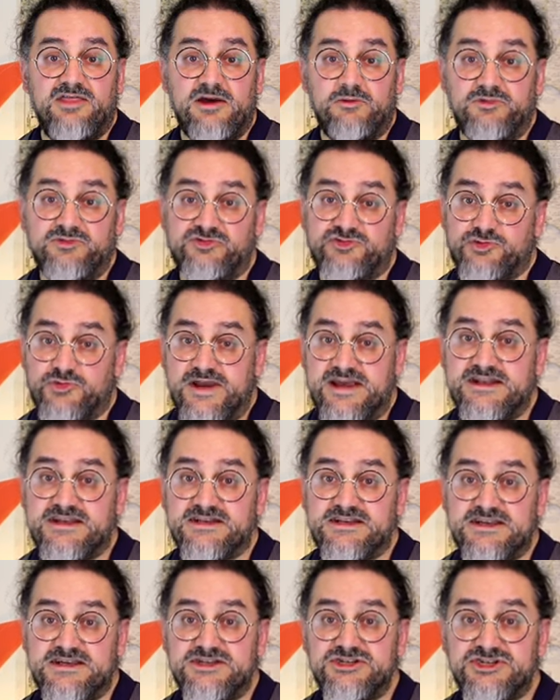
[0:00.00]
that was
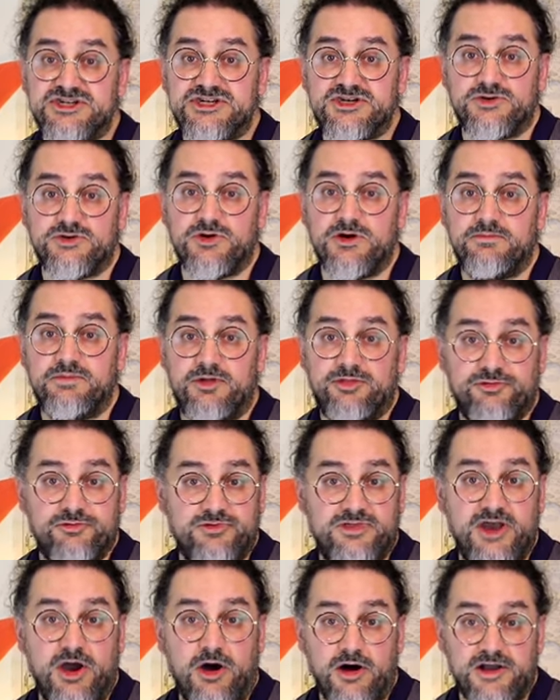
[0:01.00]
traded into Europe through
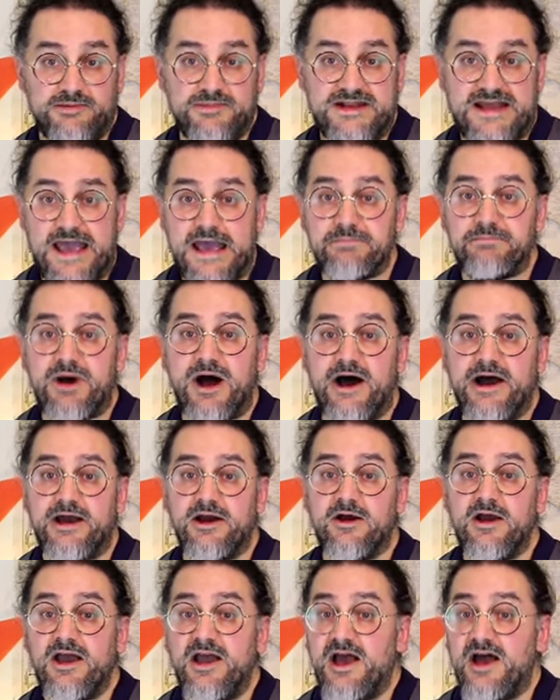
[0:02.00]
the Ottoman
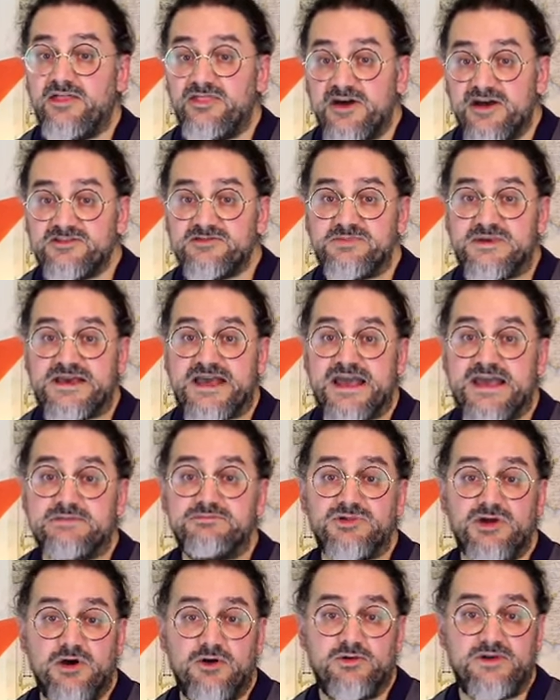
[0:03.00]
Empire and thus became
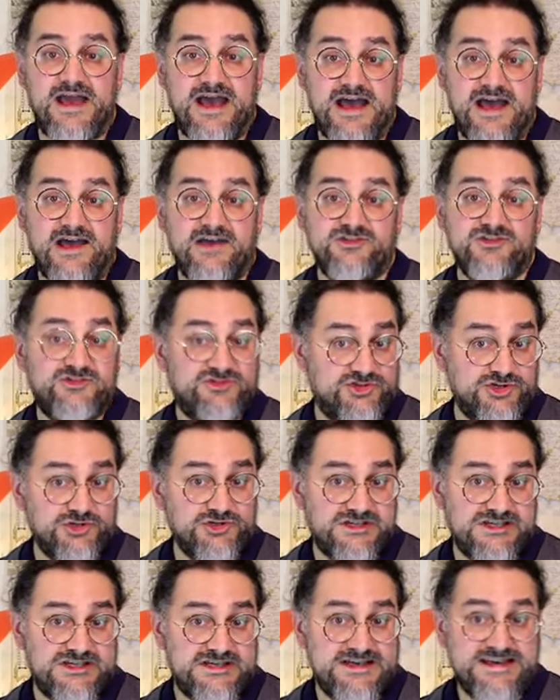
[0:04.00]
known as
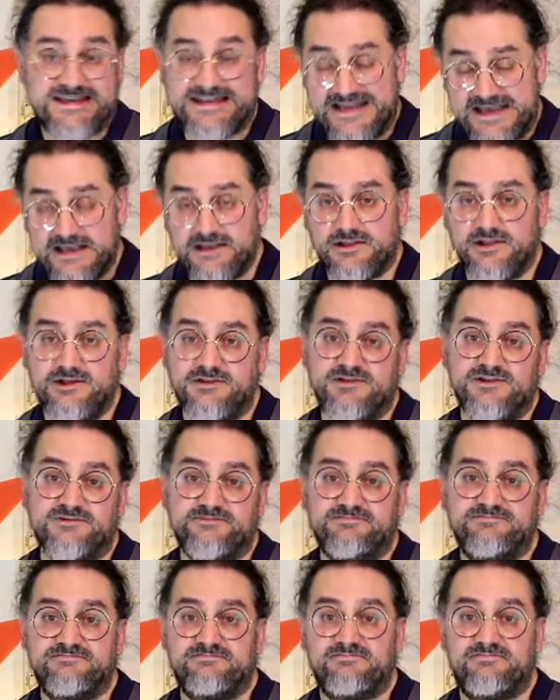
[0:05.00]
turkey in England.
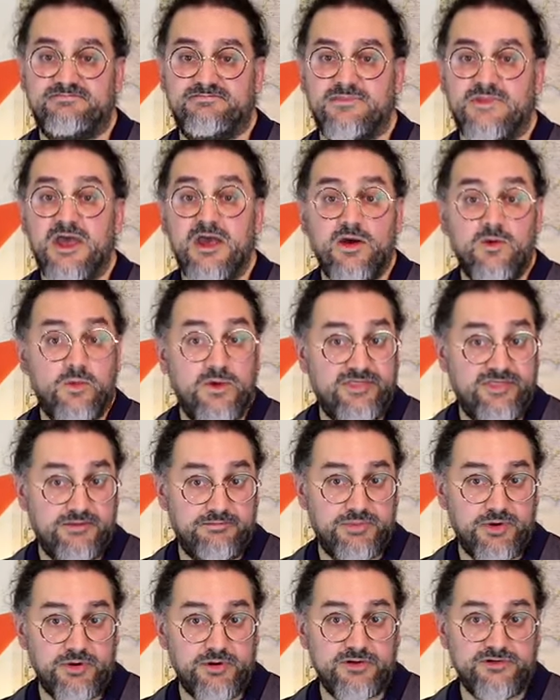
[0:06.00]
When the
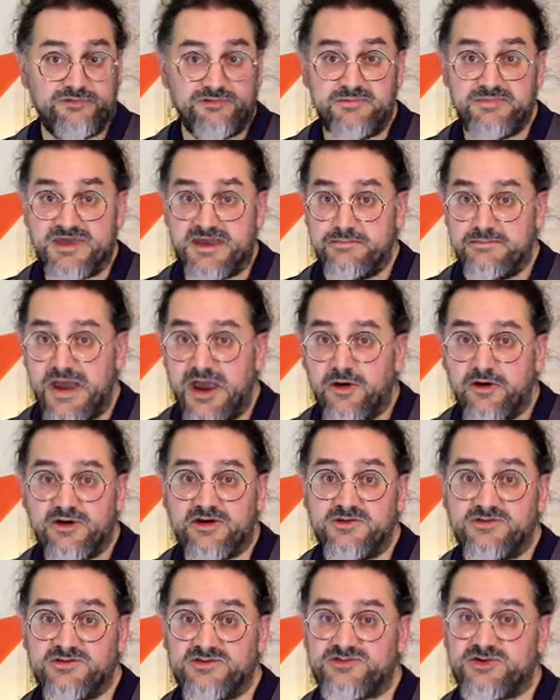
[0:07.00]
bird from the
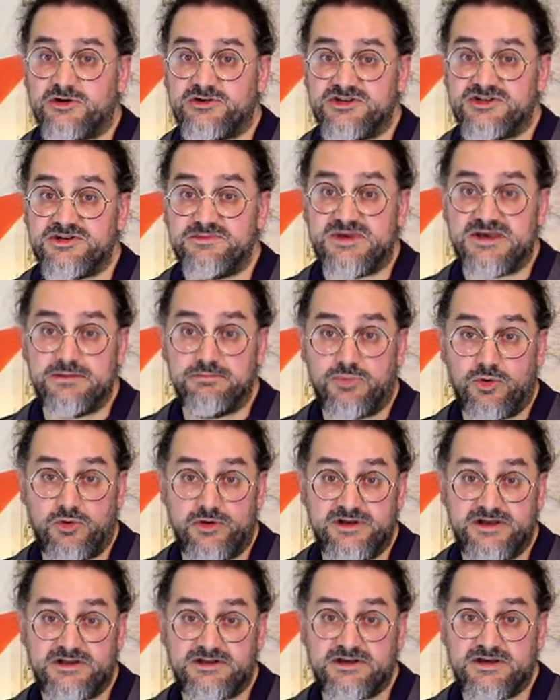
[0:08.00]
Americas started to be
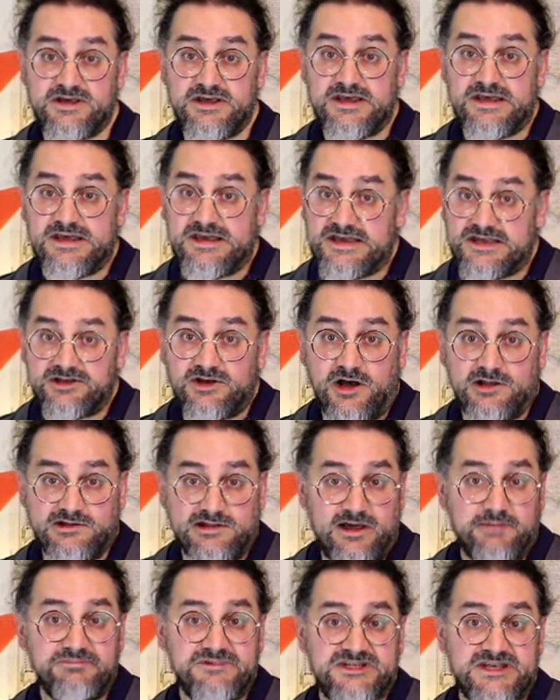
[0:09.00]
imported, it got
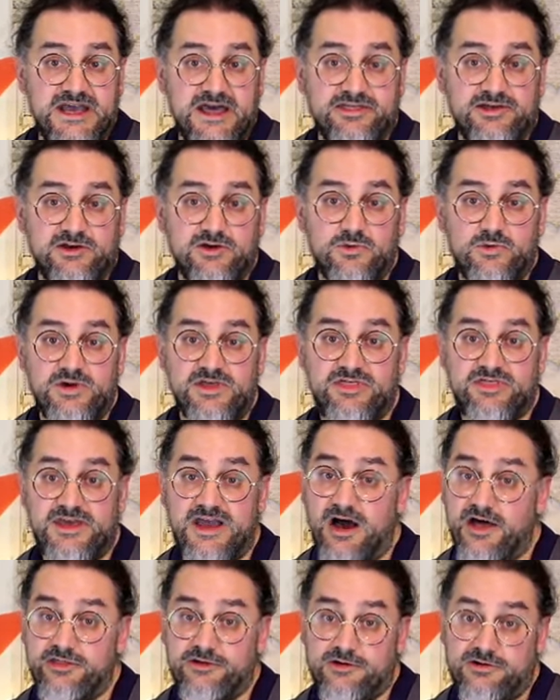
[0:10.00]
lumped together with the
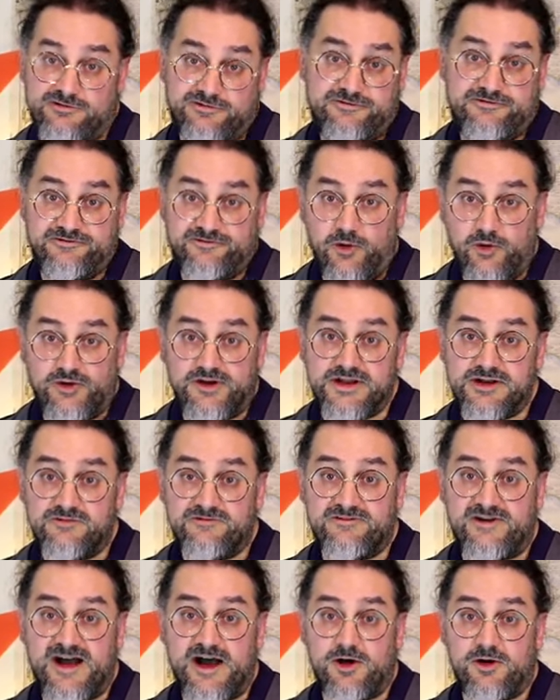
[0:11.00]
other foreign
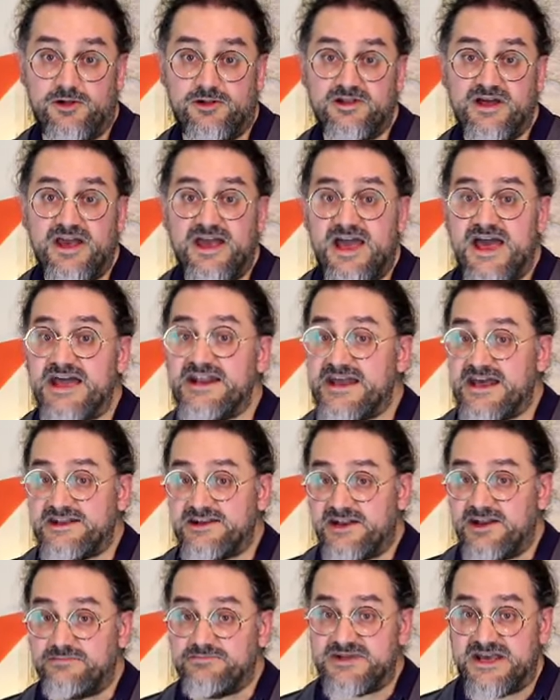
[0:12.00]
fowl and
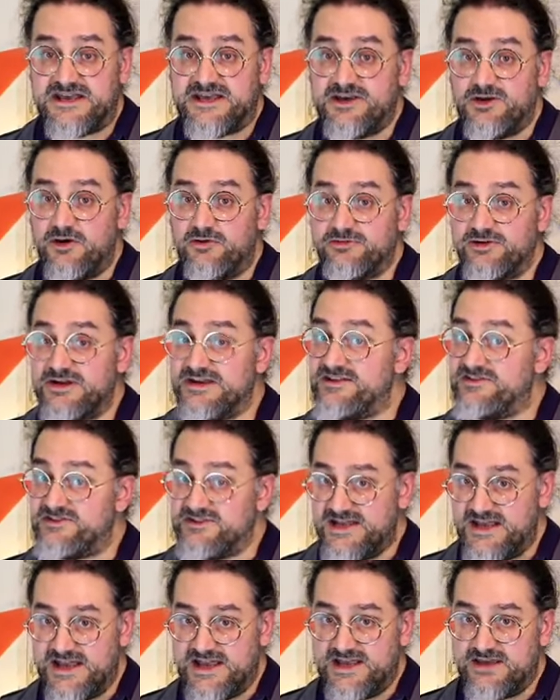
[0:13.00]
ended up taking over its
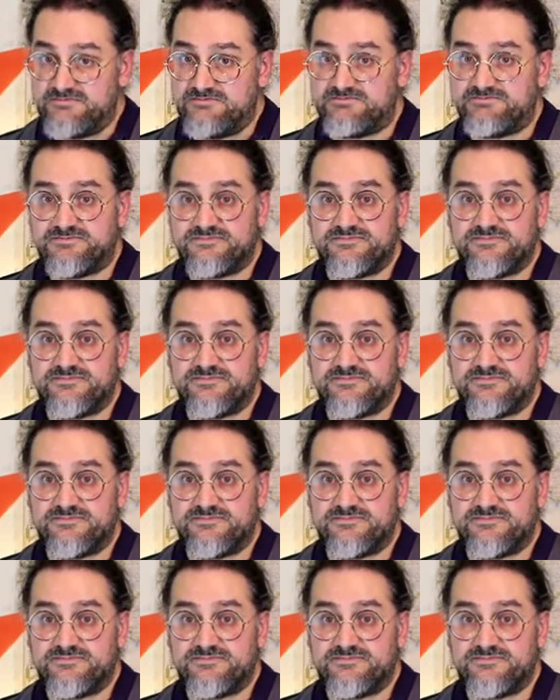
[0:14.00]
name.